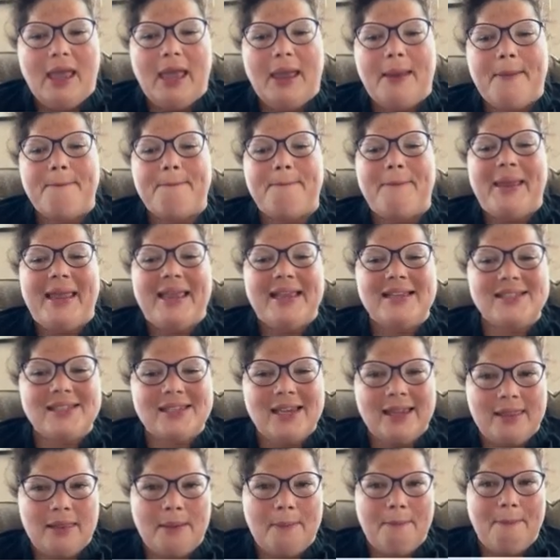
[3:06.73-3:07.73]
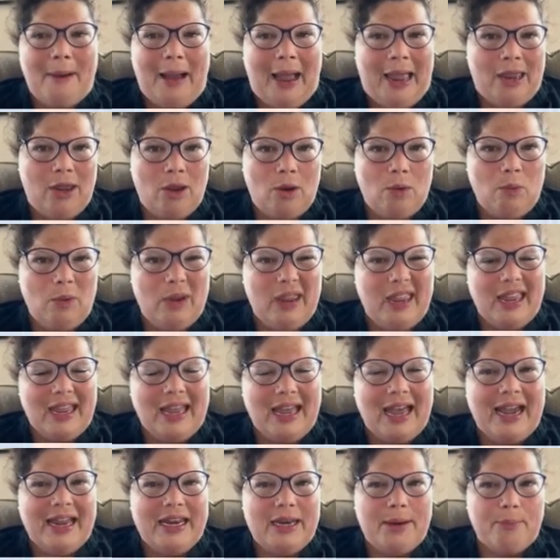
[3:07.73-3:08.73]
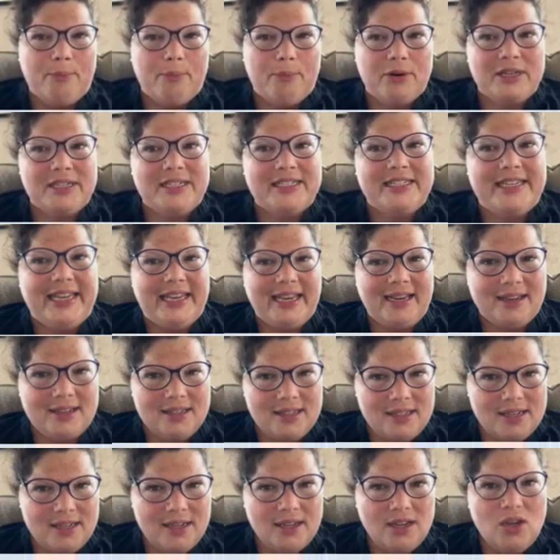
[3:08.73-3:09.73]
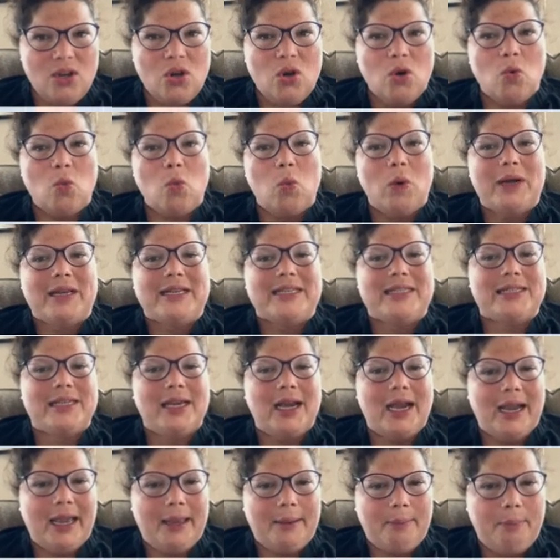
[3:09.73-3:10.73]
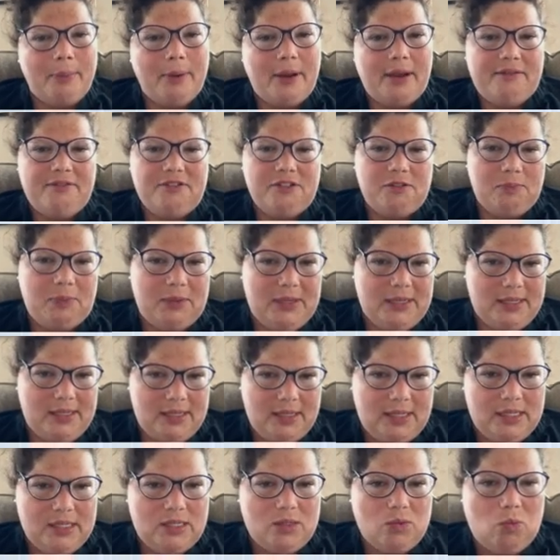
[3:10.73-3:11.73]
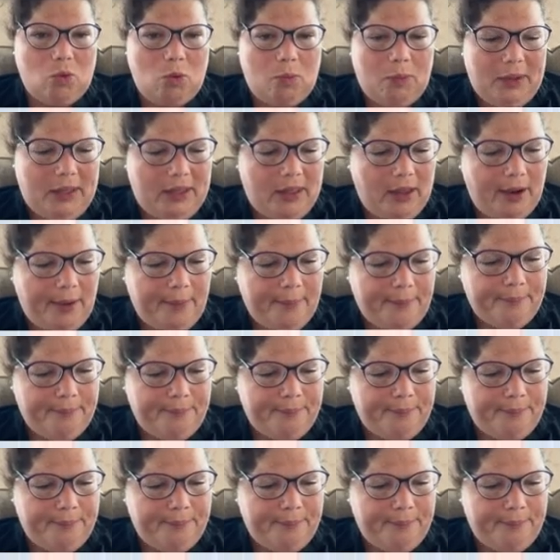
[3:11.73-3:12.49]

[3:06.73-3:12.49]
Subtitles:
And based on the biome, we can kind of predict what type of species will be there.